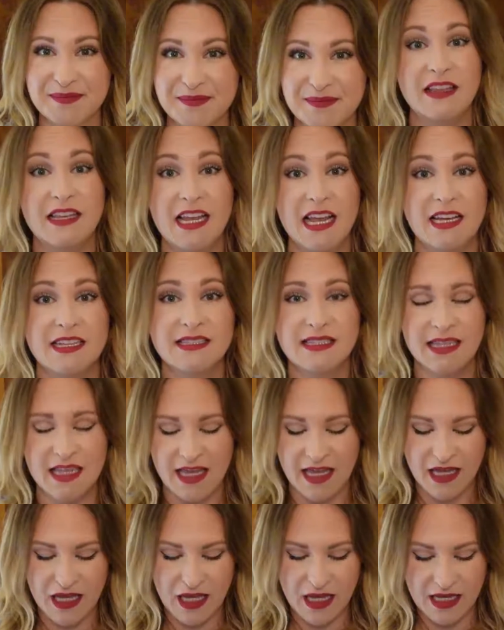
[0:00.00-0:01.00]
The next
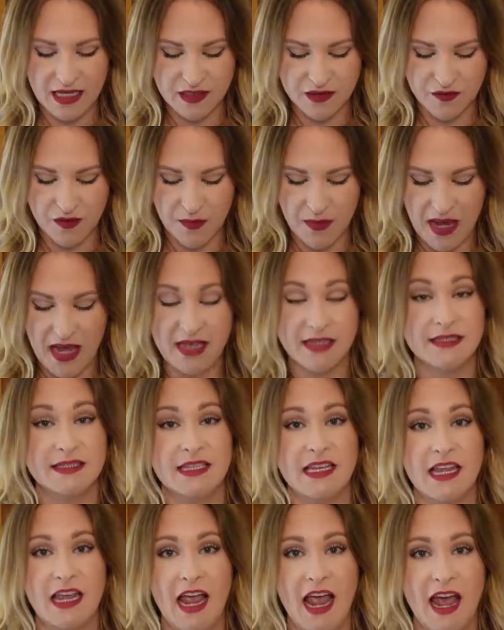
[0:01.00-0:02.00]
thing is from
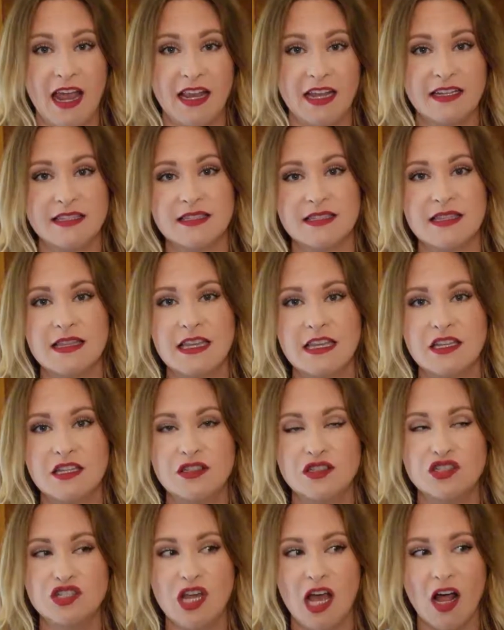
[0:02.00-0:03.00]
Essie, and it's the
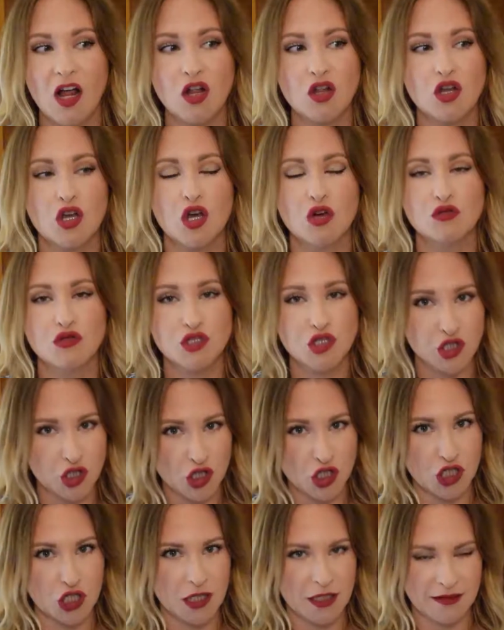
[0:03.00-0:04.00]
gel
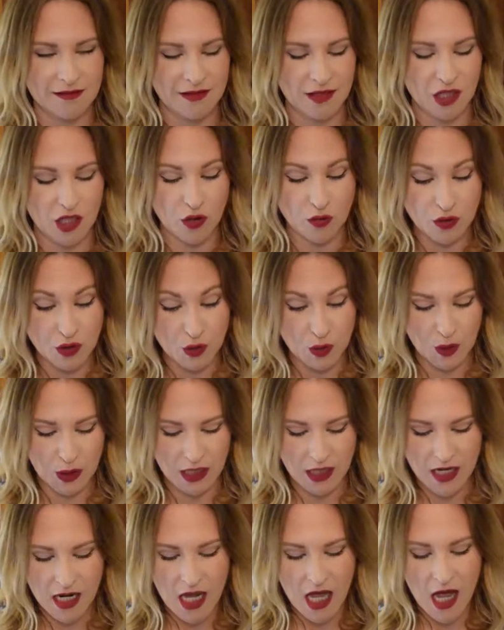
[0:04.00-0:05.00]

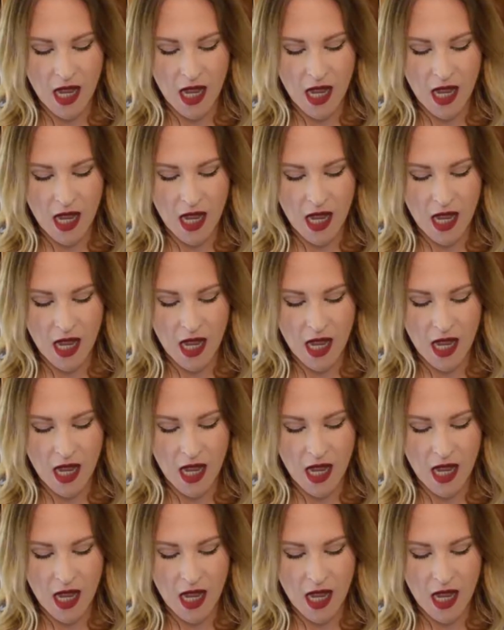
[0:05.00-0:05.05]
Couture